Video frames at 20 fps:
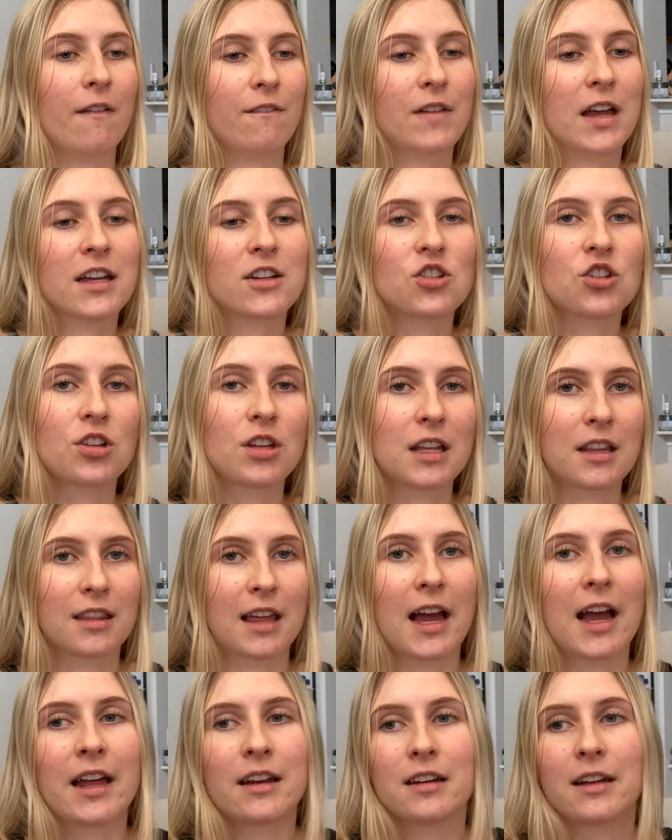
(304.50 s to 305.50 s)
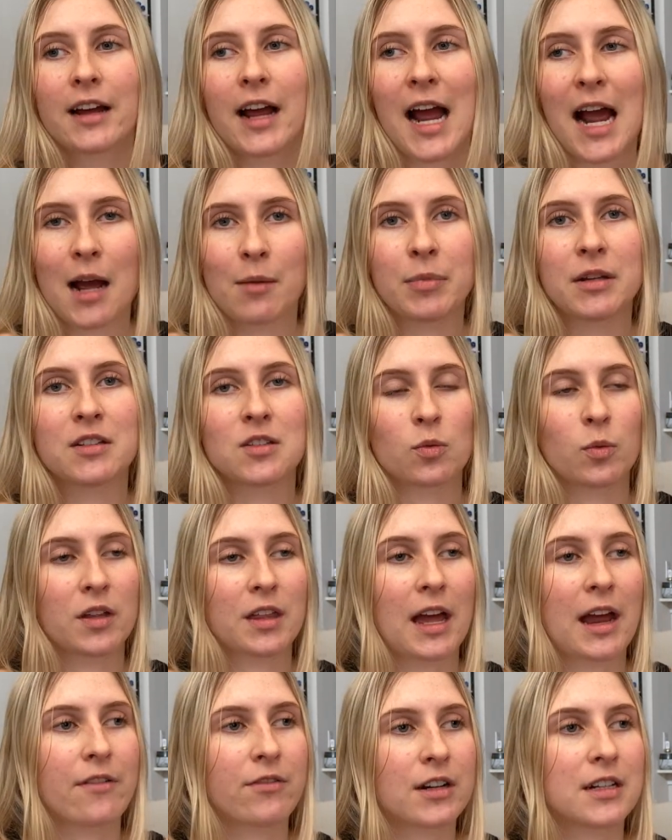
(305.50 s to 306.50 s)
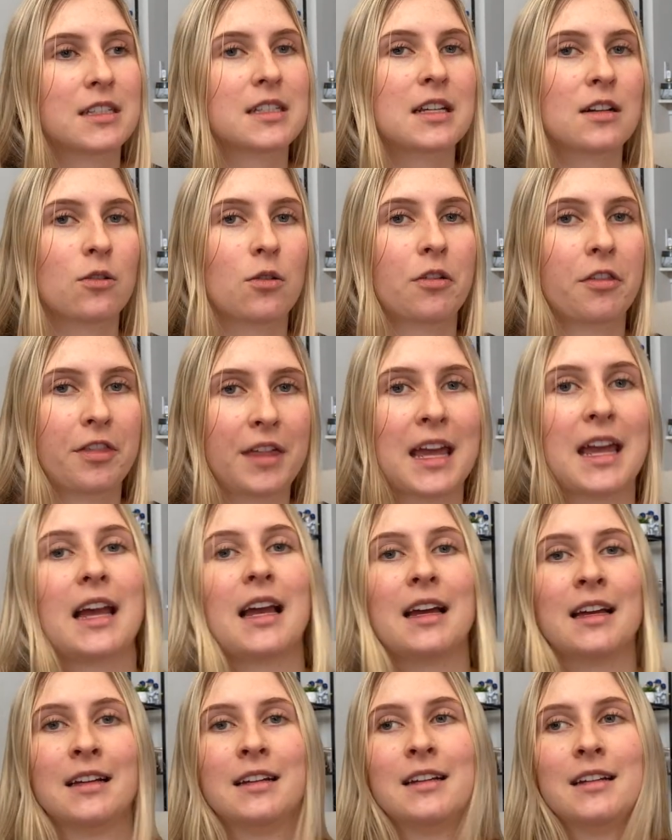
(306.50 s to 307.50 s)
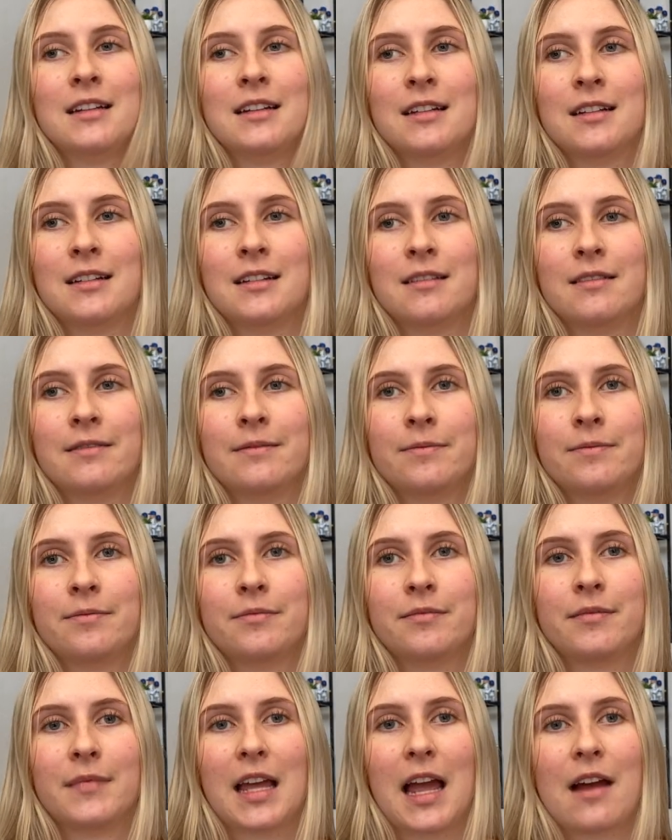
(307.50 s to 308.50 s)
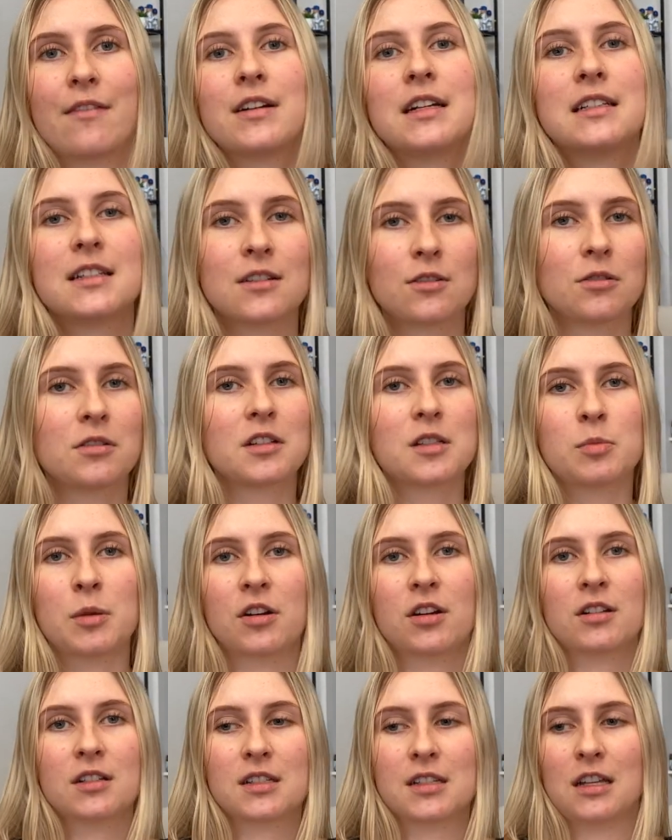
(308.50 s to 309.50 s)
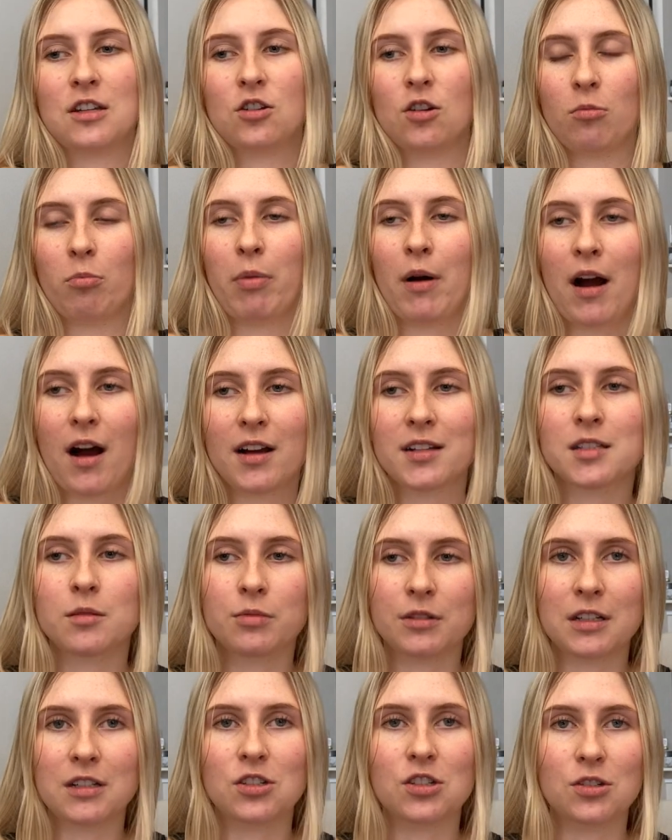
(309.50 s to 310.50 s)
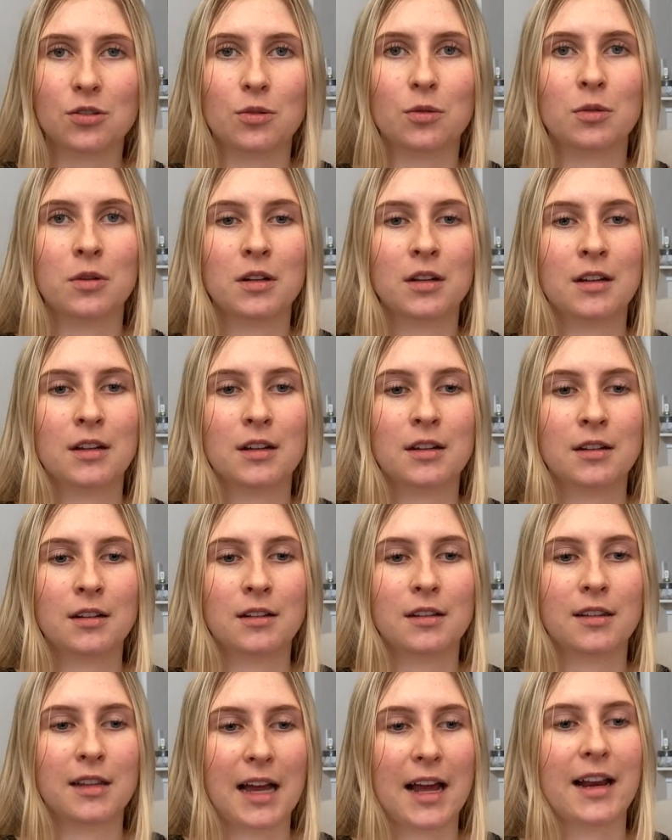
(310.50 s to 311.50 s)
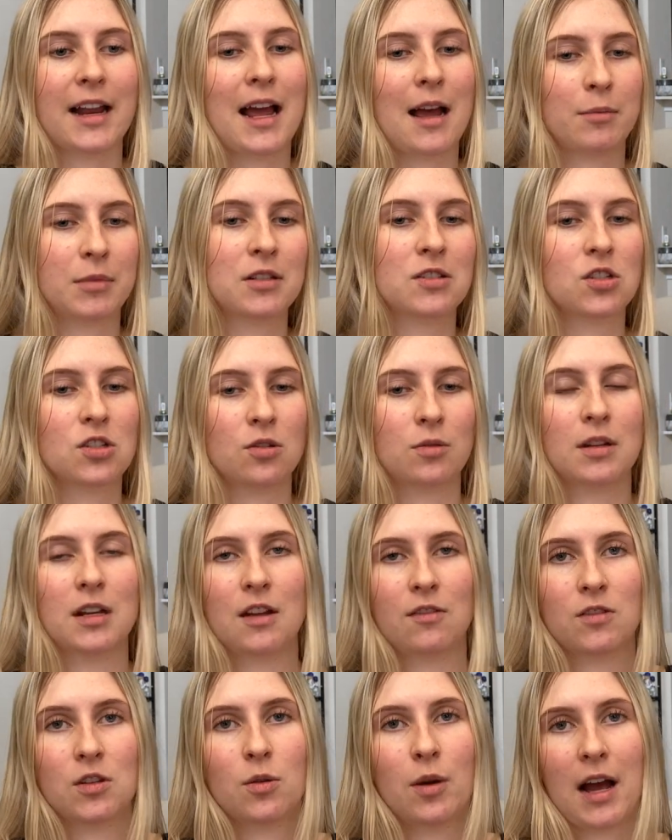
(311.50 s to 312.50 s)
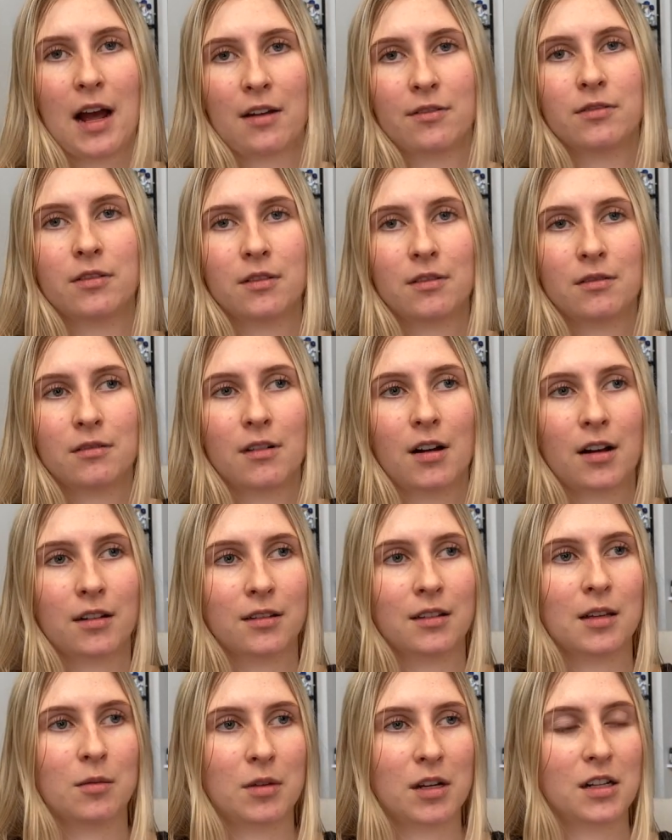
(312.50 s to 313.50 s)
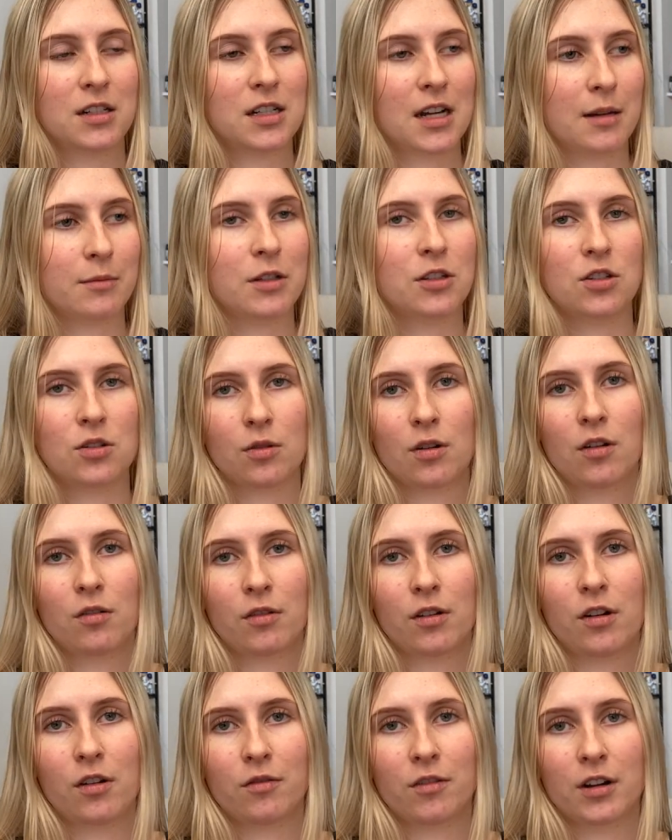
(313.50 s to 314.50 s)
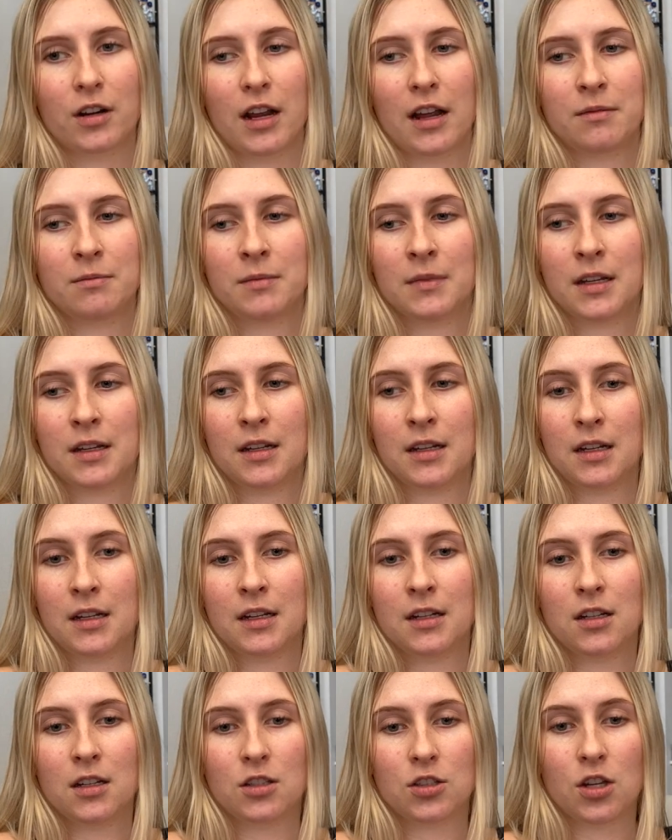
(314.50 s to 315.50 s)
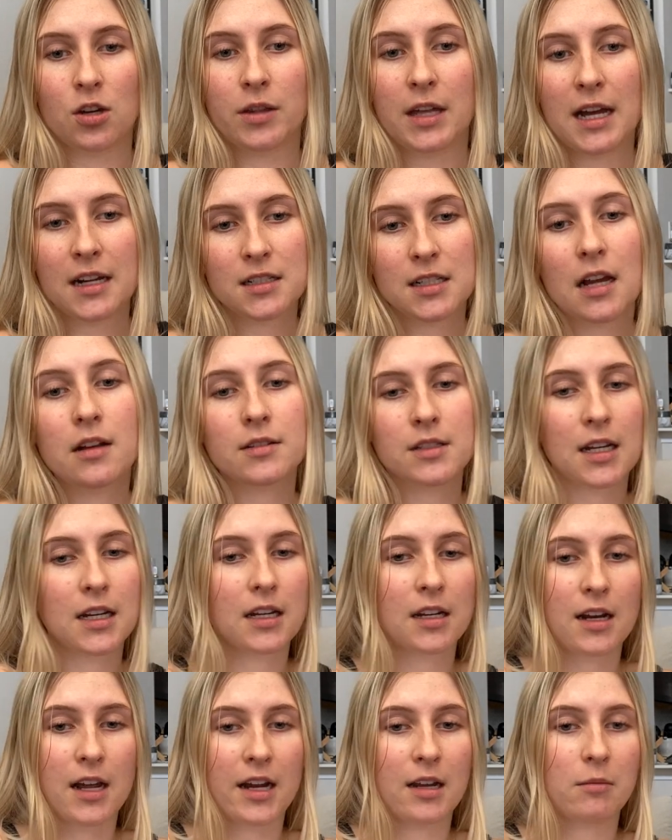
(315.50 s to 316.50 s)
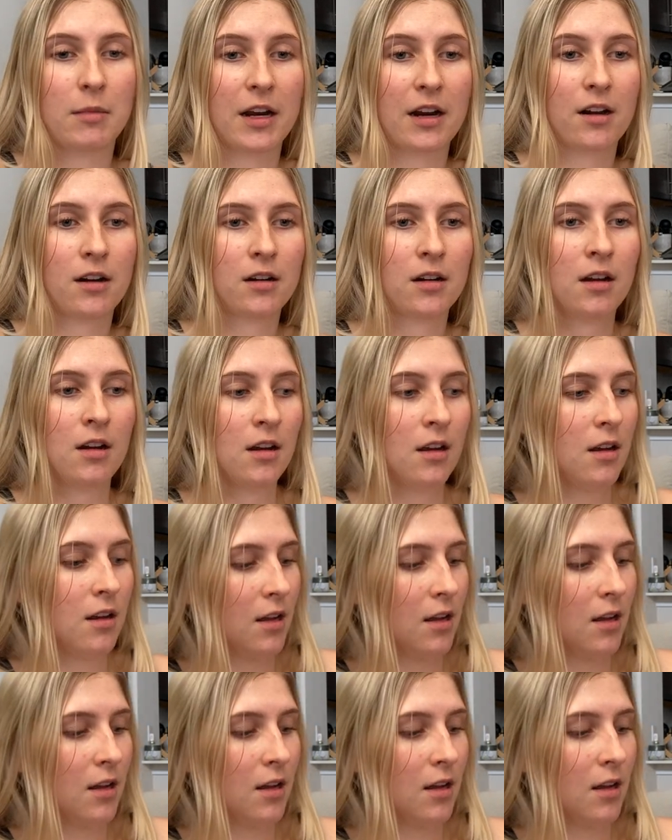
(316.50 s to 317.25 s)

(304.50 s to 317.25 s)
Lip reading: Eventually, that happens with every single thing. Every single experience that you could possibly do, that happens to it if you have unlimited time to do it over and over again. So that sounds like a nightmare.